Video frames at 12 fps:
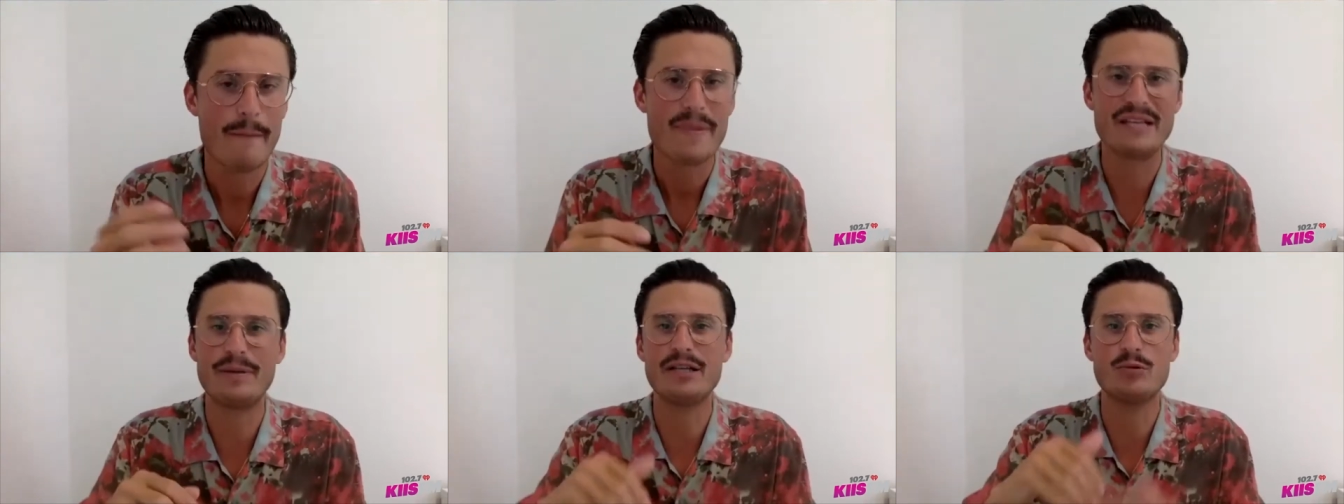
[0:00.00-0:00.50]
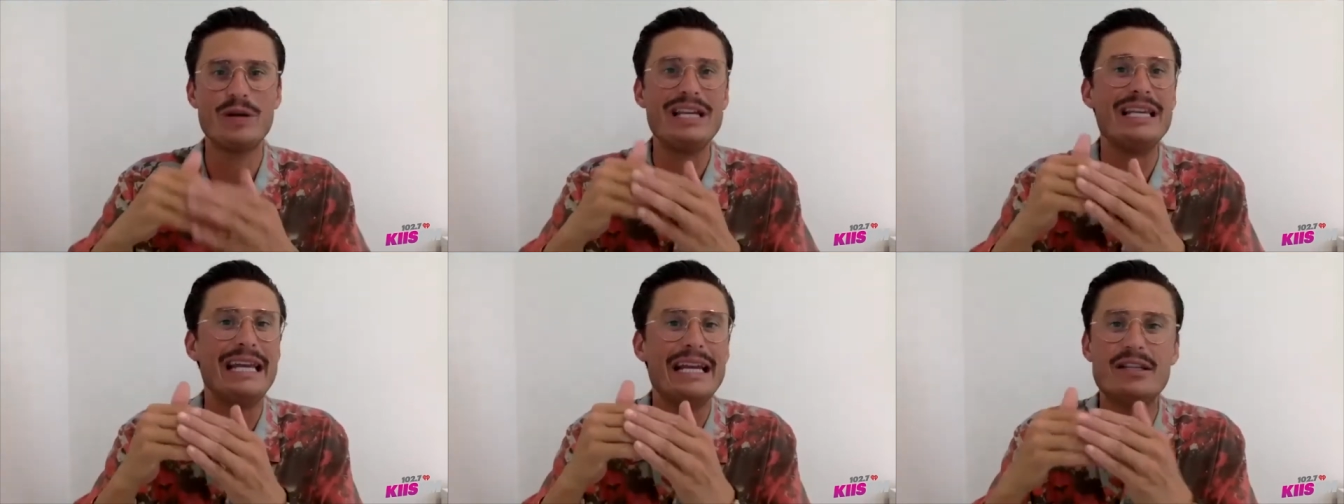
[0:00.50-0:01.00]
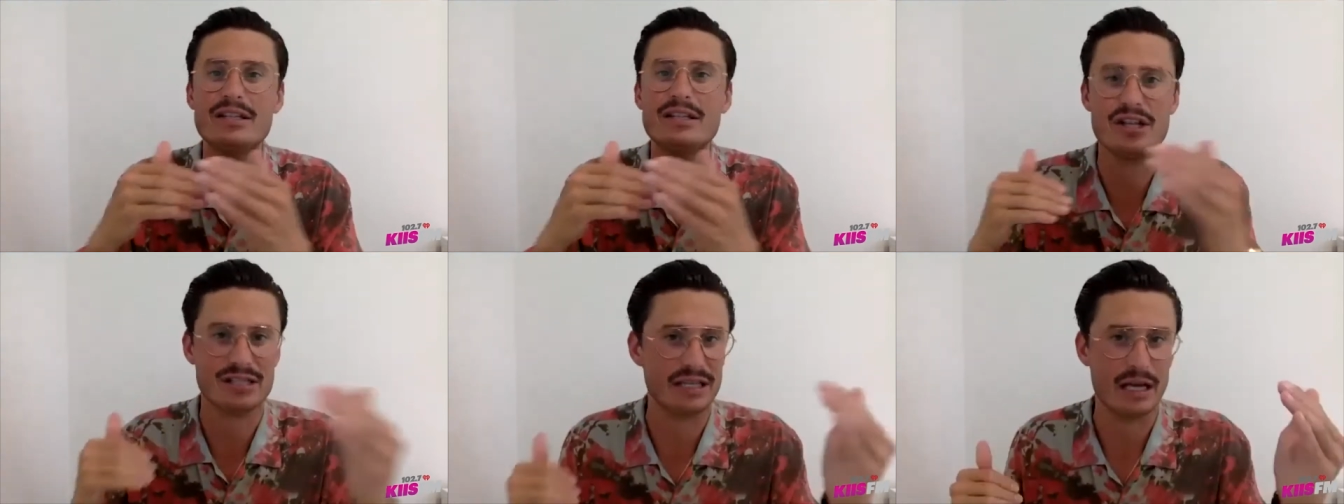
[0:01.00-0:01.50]
It's because we need to
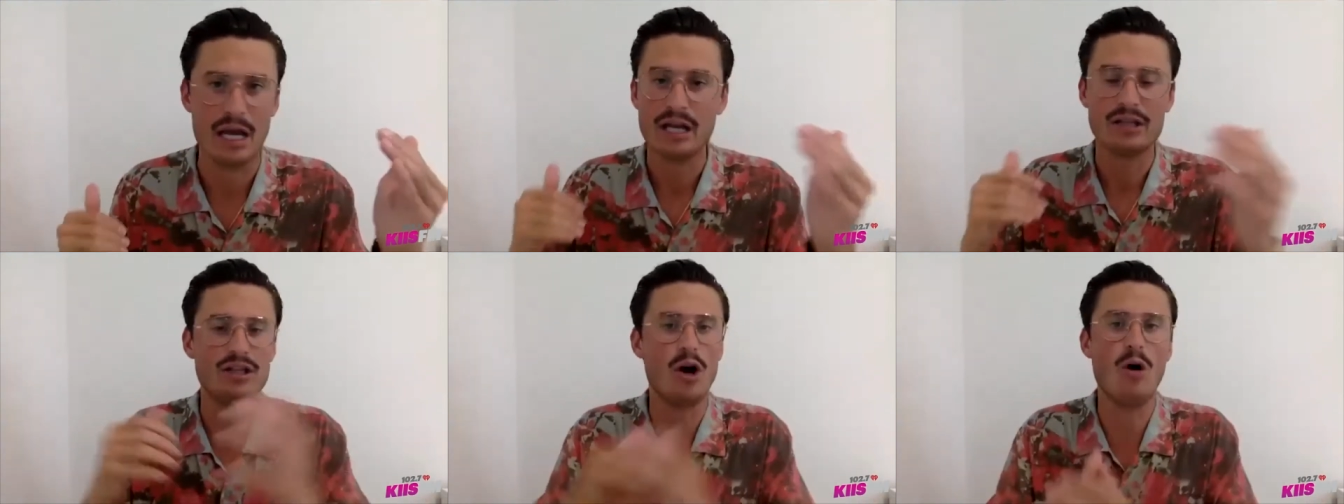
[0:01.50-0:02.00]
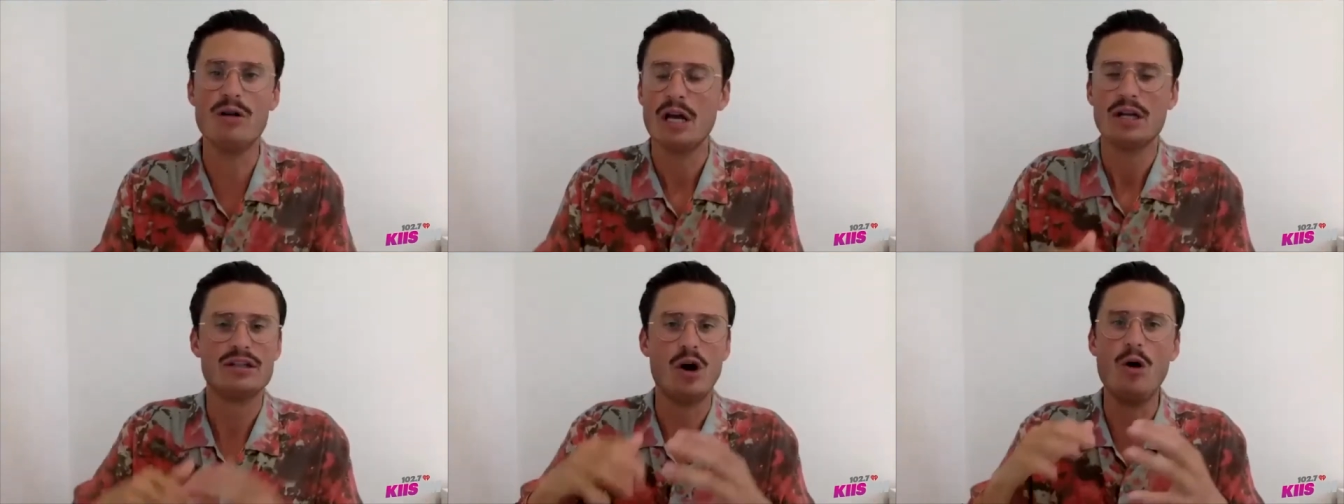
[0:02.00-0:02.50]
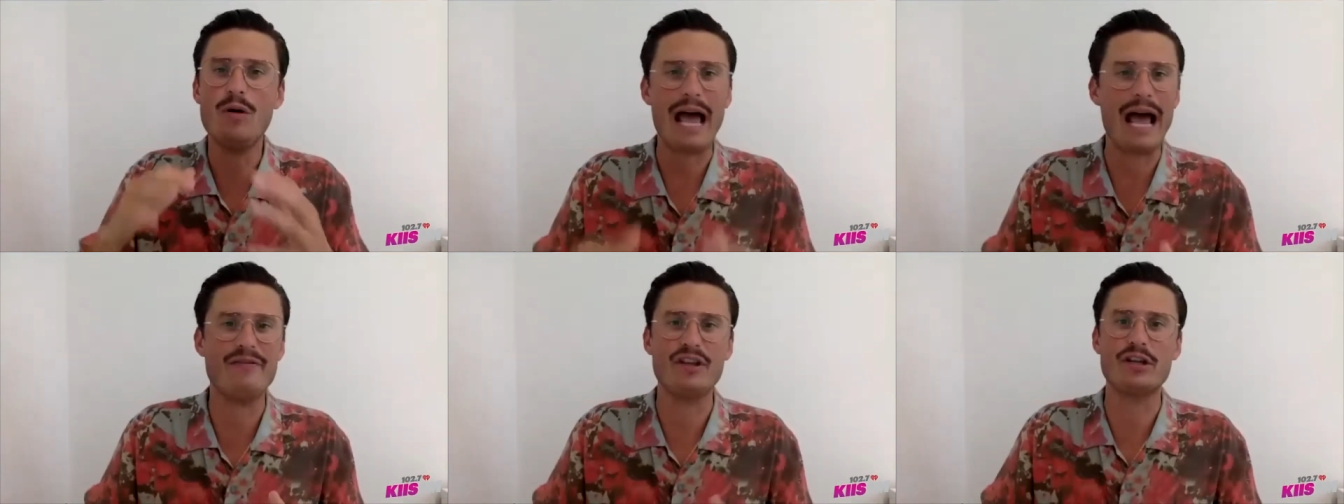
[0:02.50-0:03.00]
just don't don't
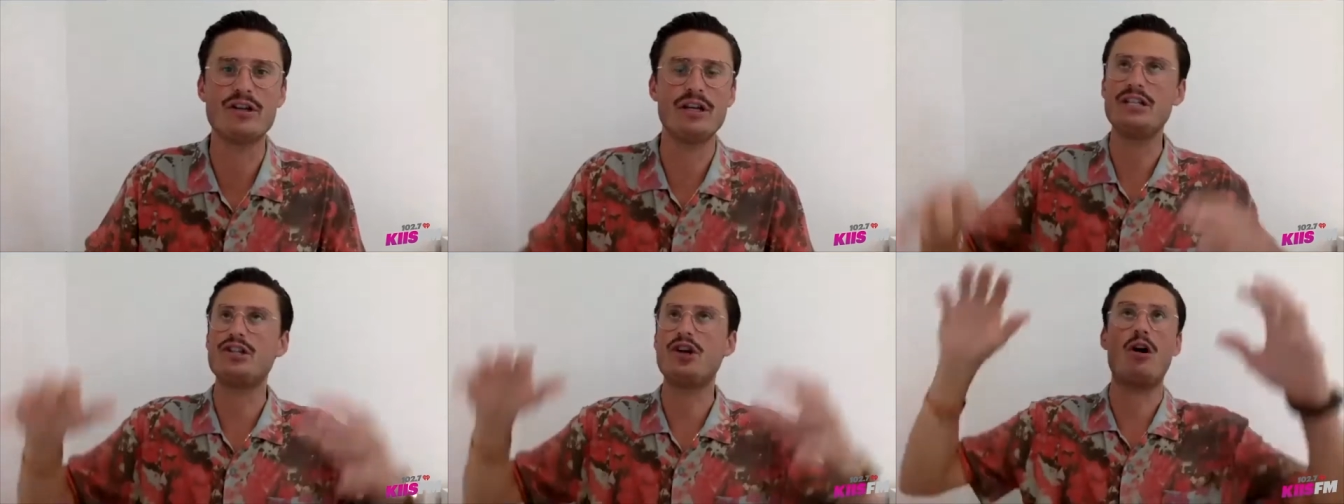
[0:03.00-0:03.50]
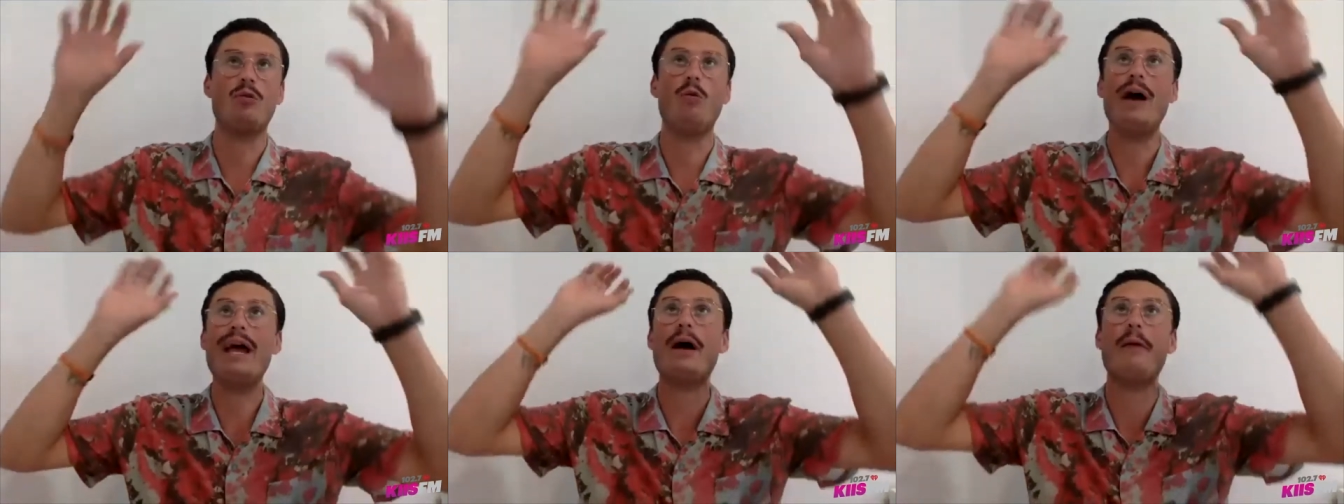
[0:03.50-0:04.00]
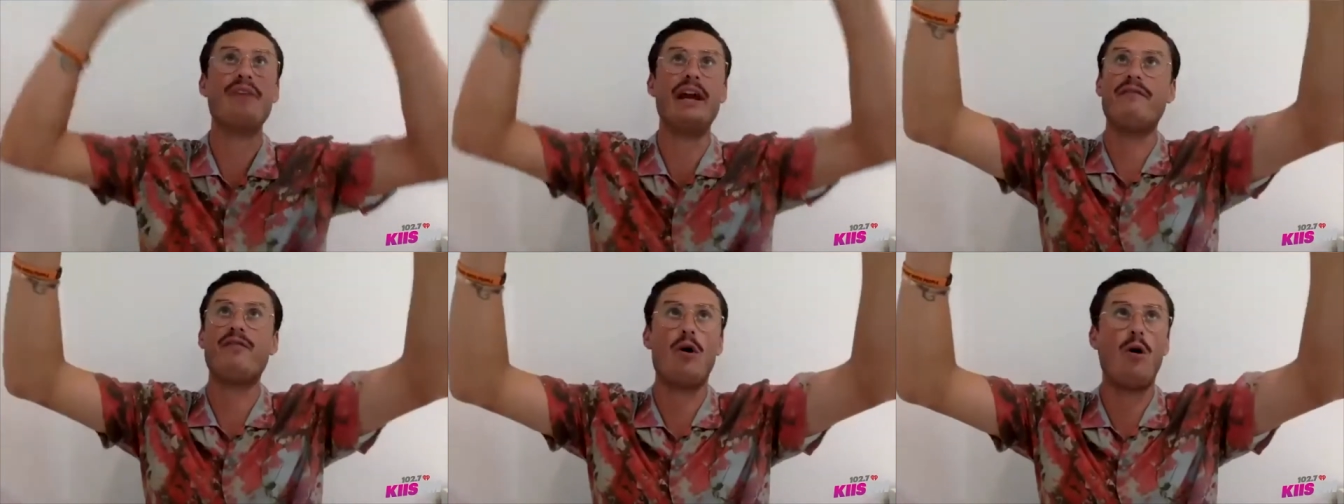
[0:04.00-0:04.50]
have the cookie jar way up
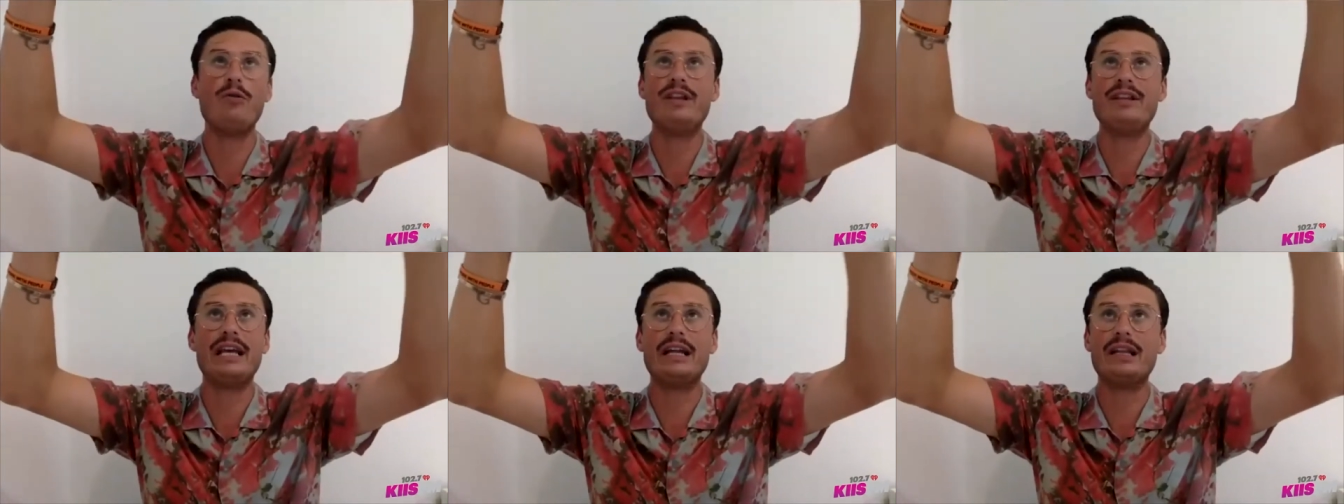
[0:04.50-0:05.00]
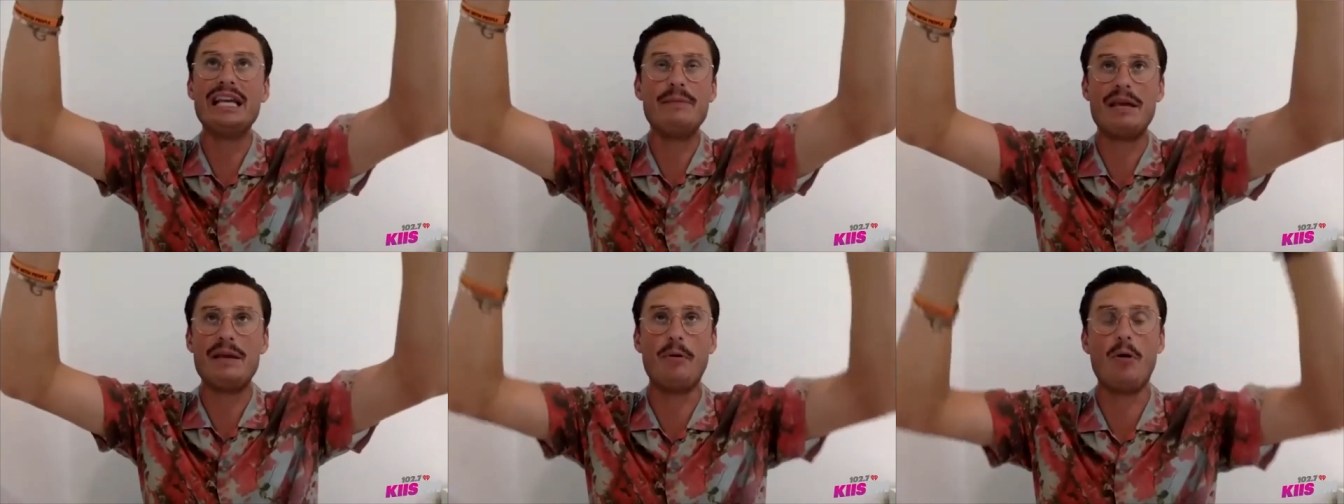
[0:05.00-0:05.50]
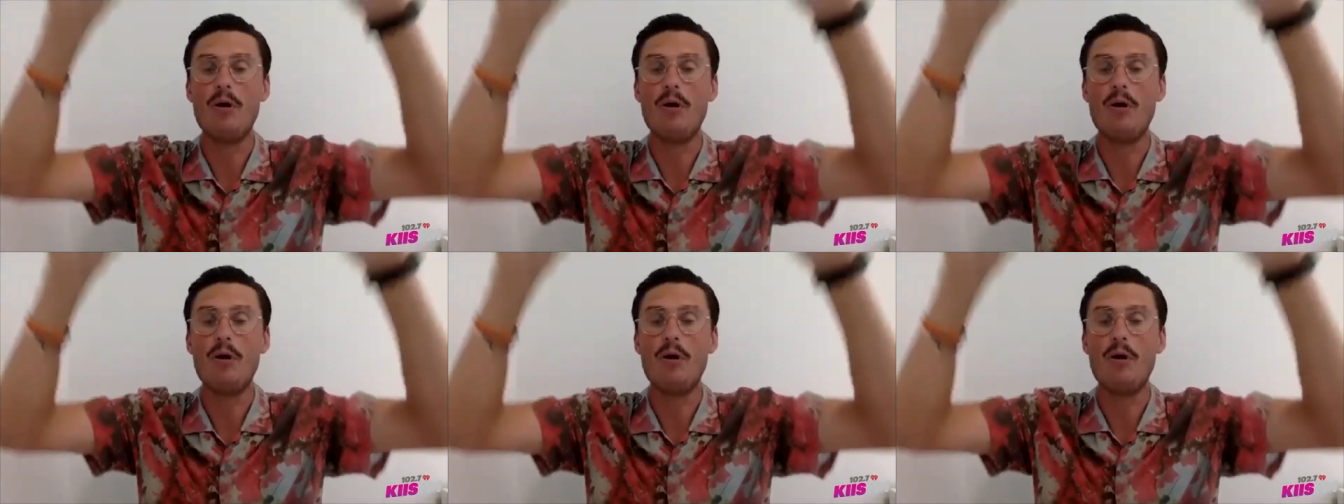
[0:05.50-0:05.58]
there for only the elite people.